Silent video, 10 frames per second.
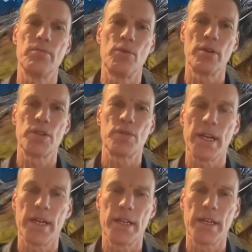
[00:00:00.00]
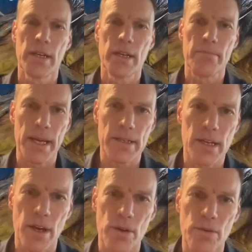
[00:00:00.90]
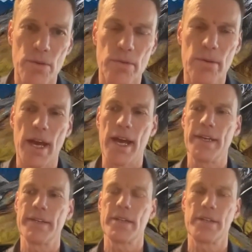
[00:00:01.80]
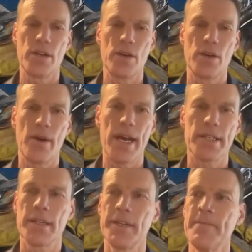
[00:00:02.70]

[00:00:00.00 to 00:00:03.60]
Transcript: border between Mexico and the US.